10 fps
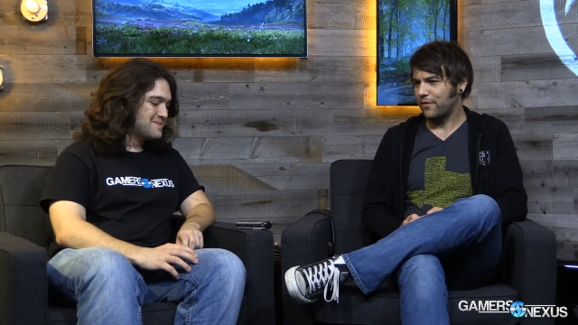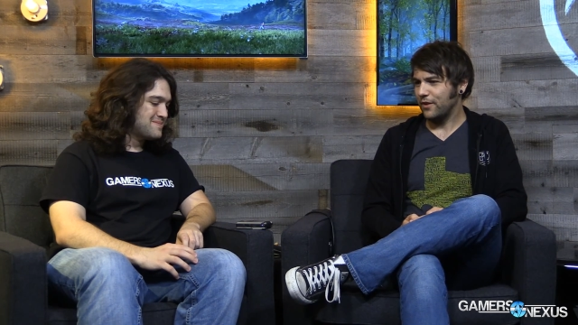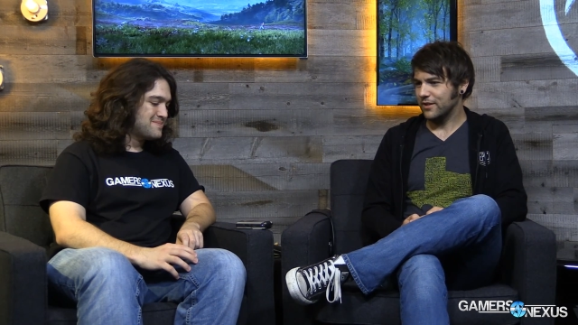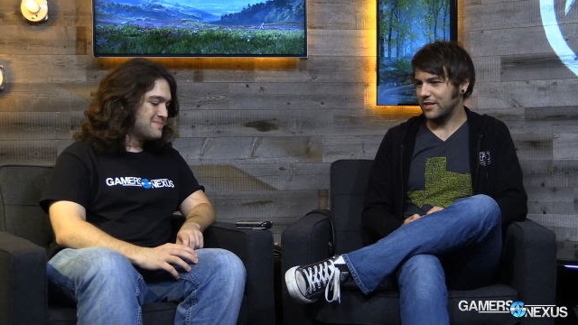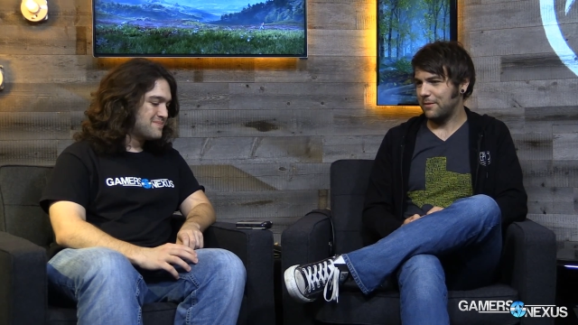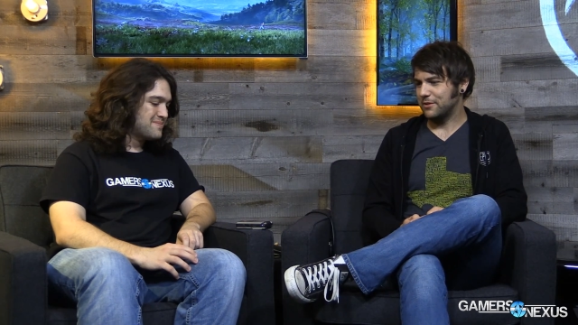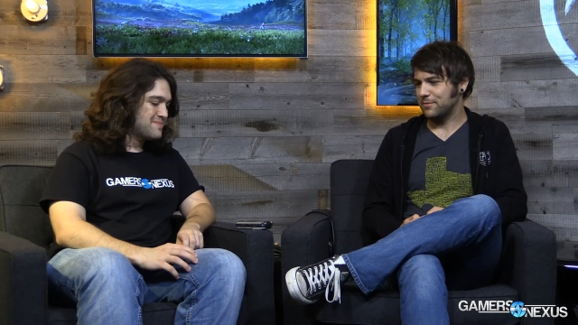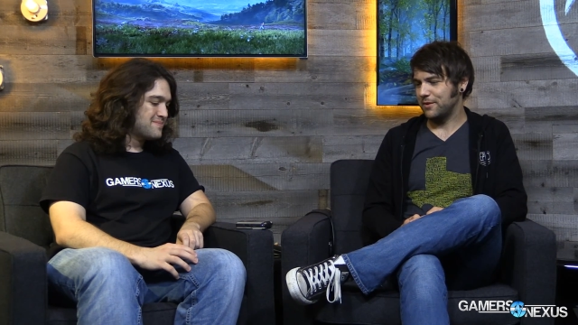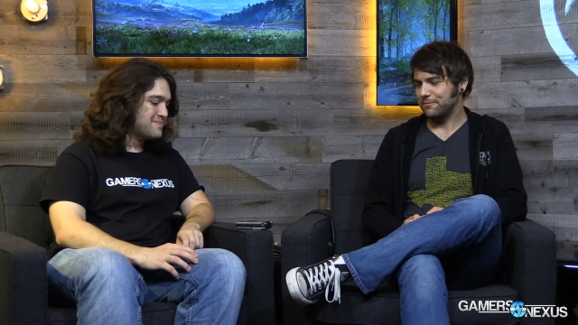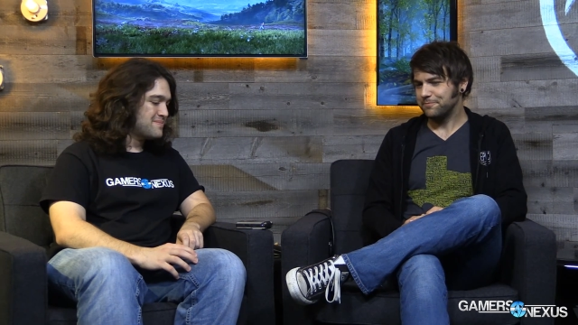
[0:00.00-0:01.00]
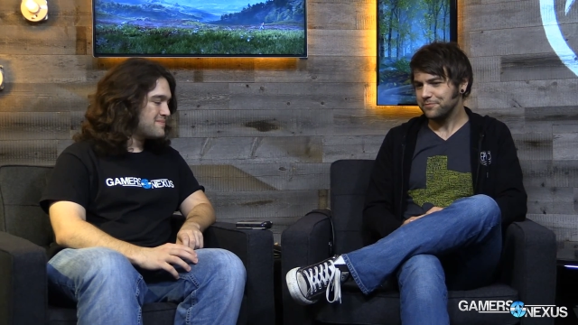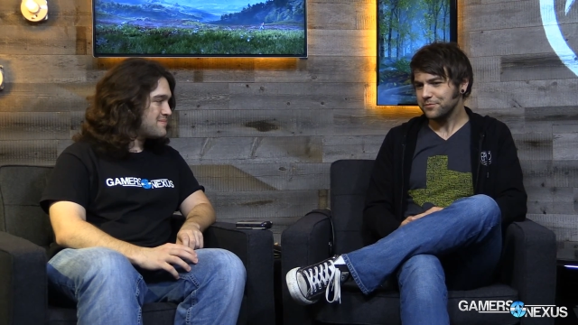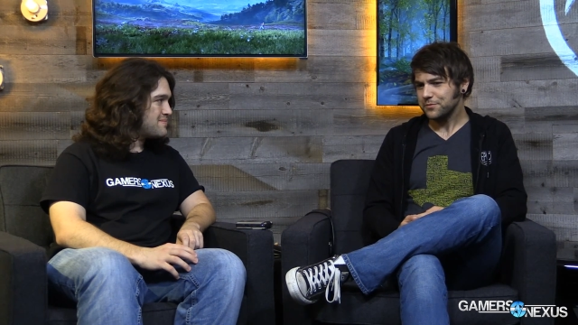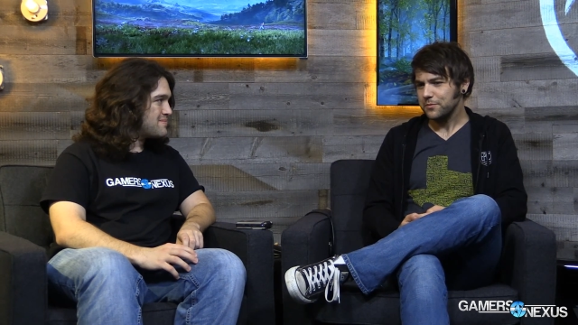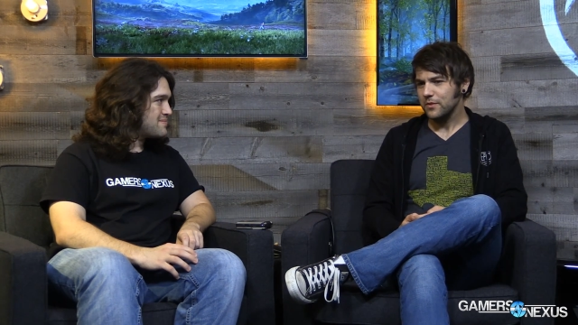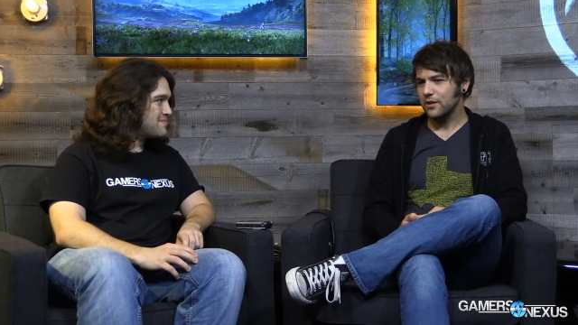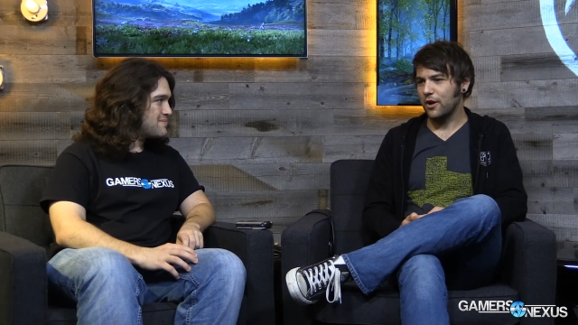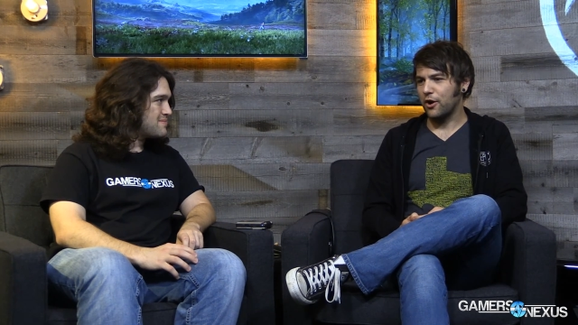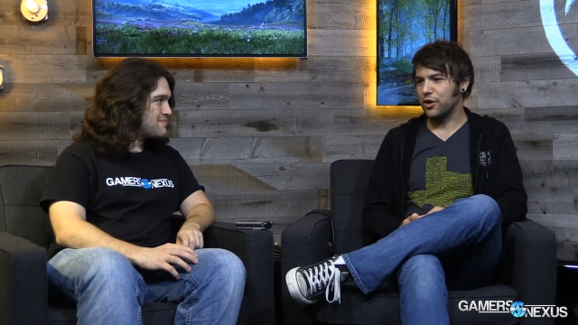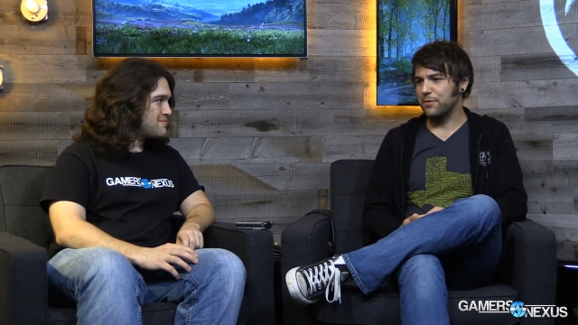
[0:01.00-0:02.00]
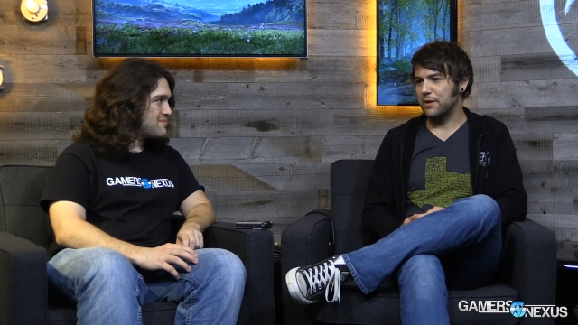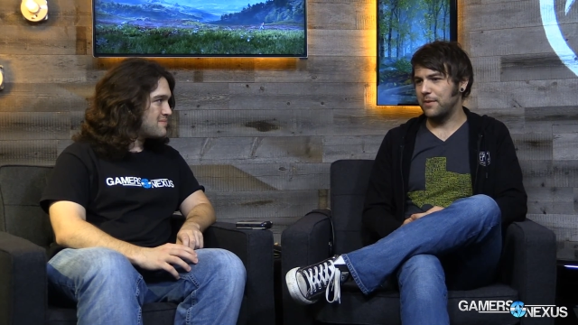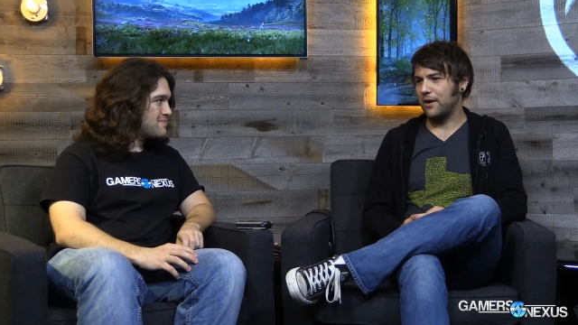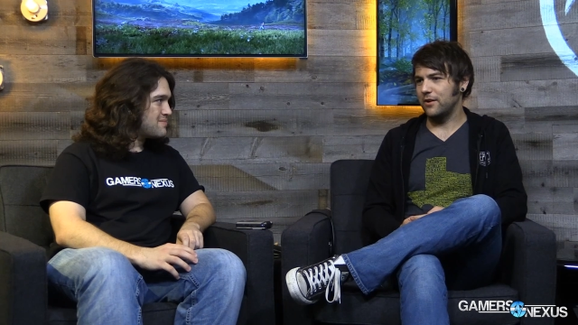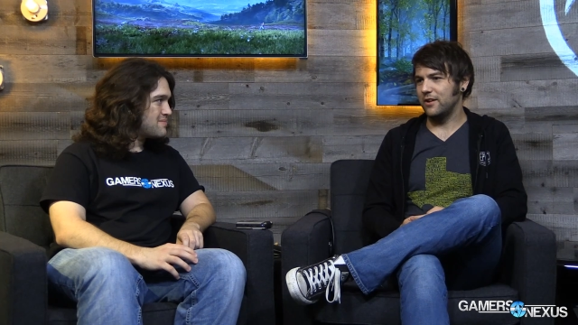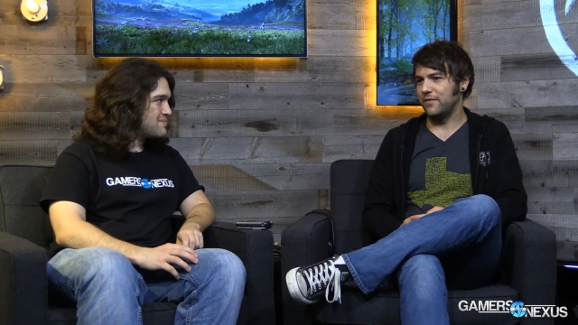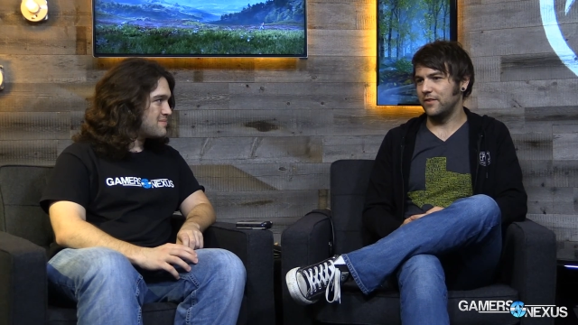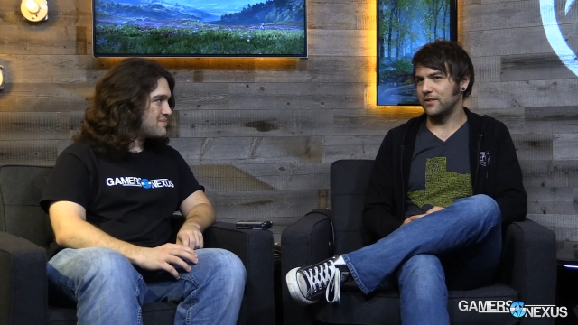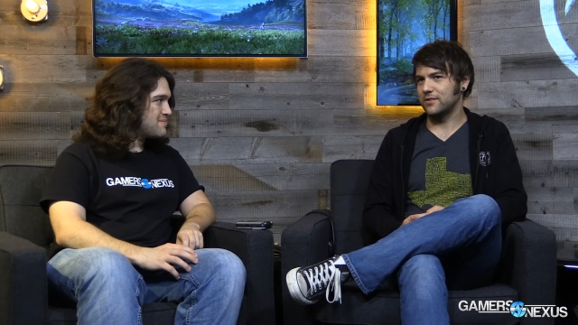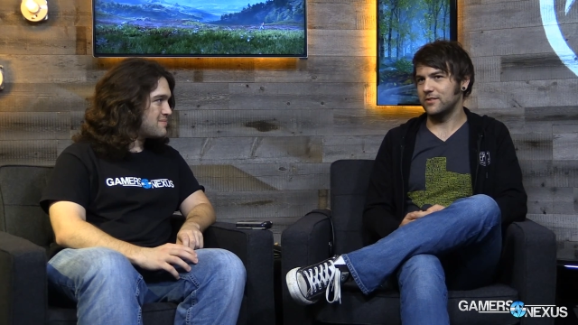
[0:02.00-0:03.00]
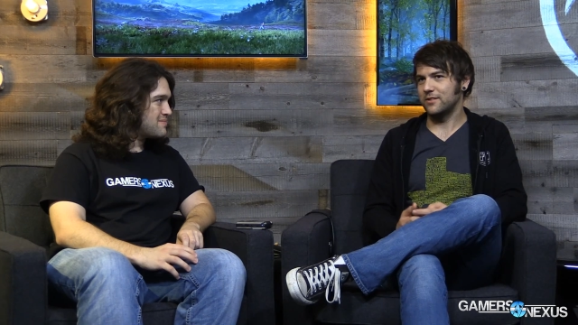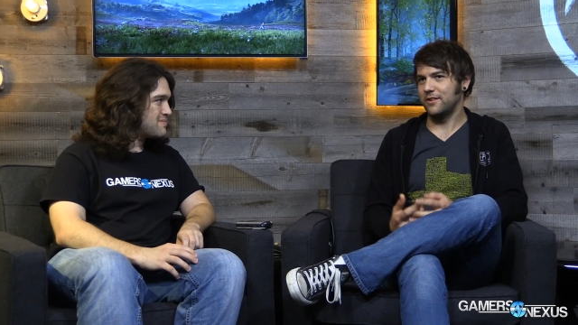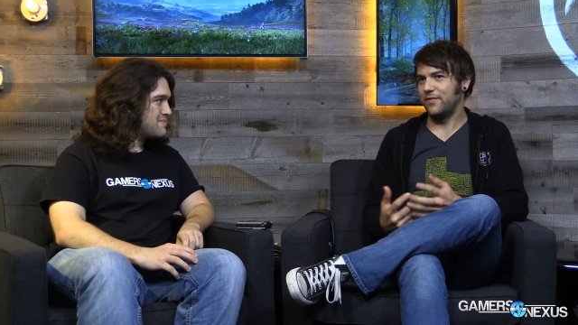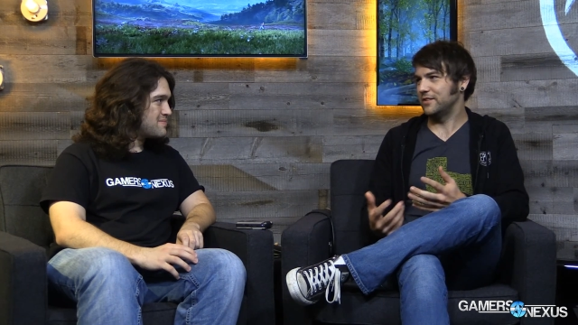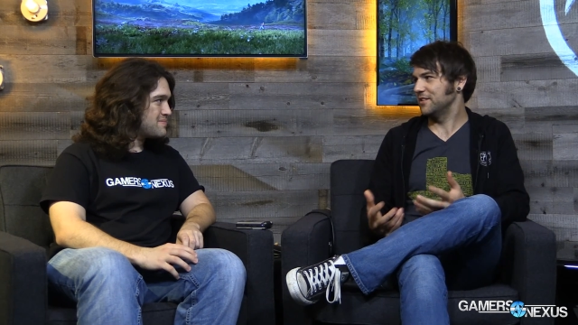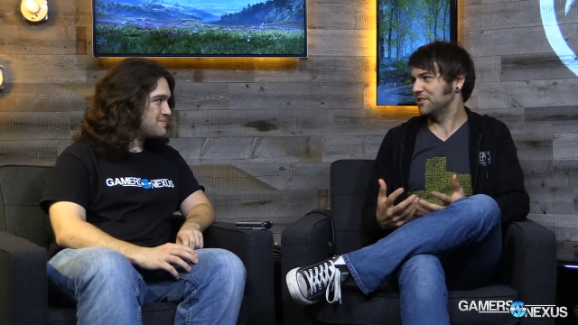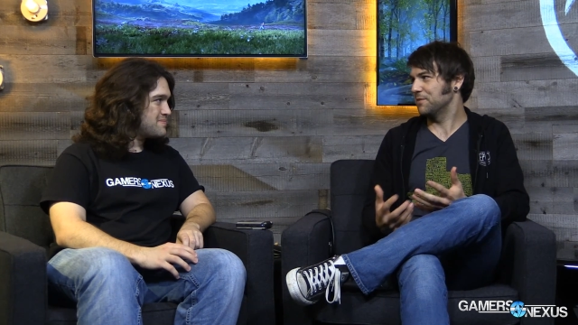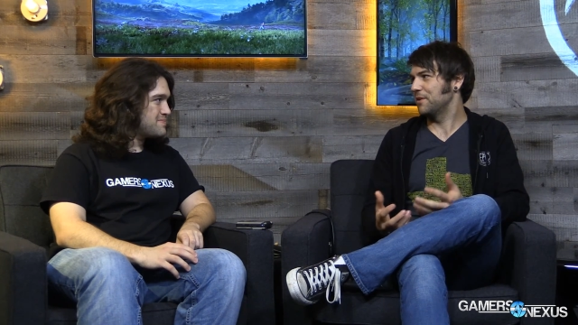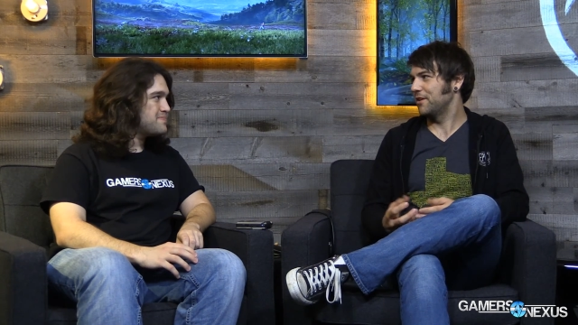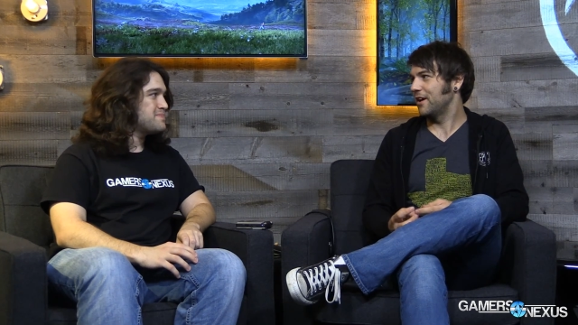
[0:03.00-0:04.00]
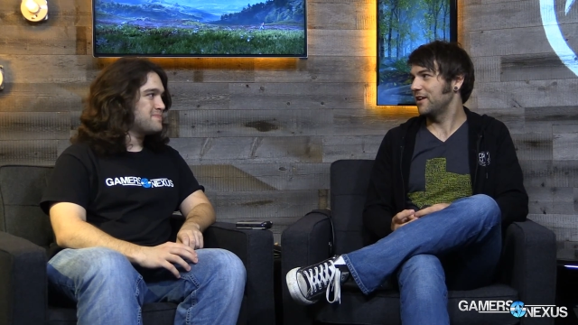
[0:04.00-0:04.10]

Speaker 1: for a long time, there's been argument about if it's if it's legitimate or not.